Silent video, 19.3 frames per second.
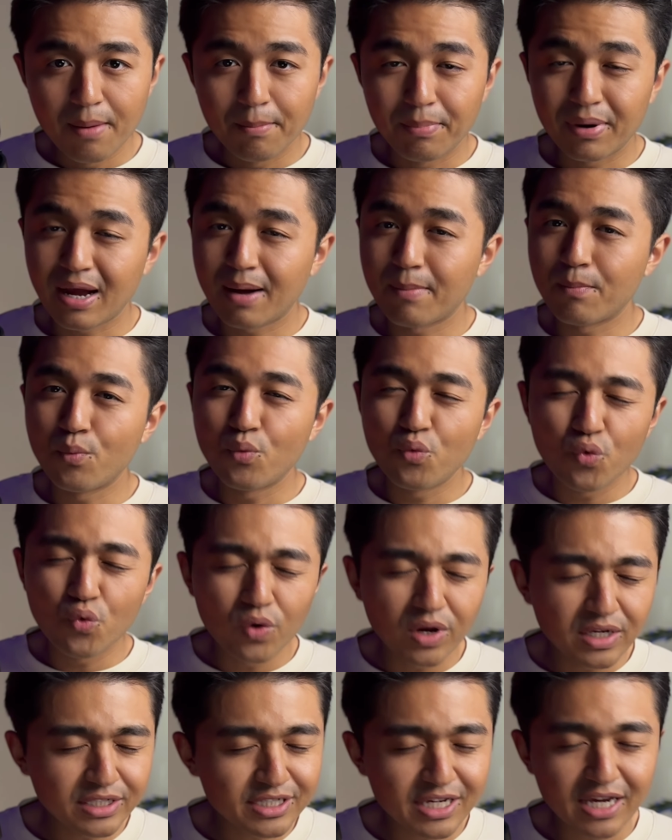but I'm
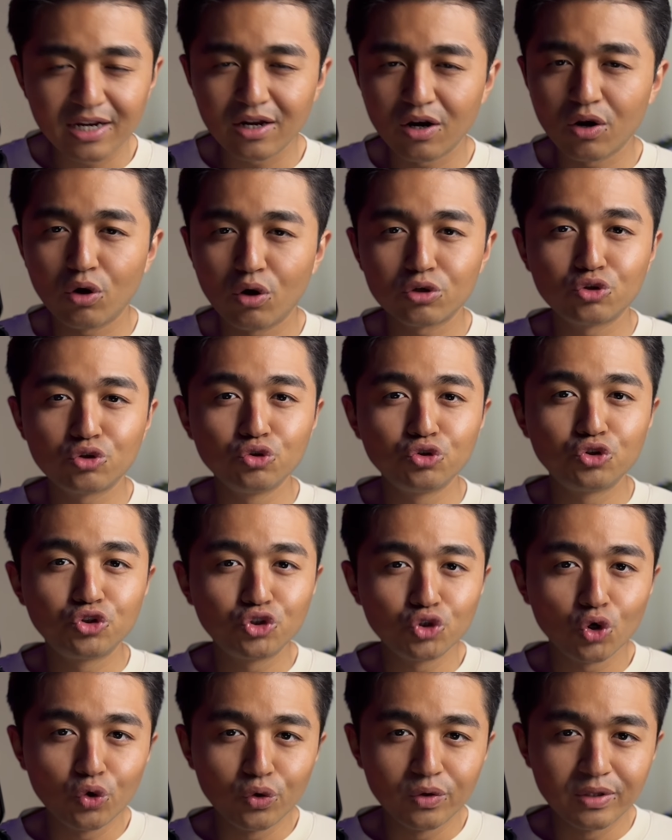risking a lot to
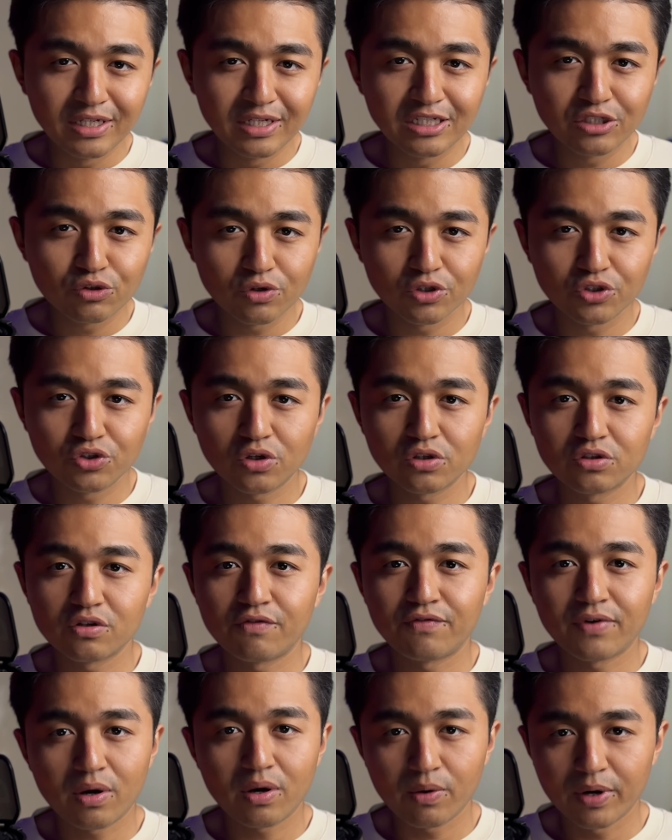show you these screenshots
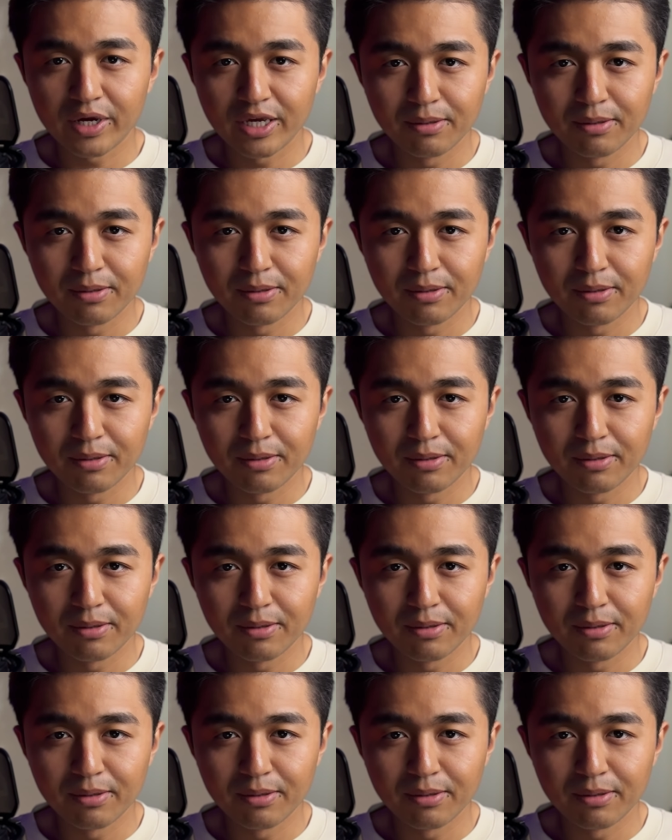of our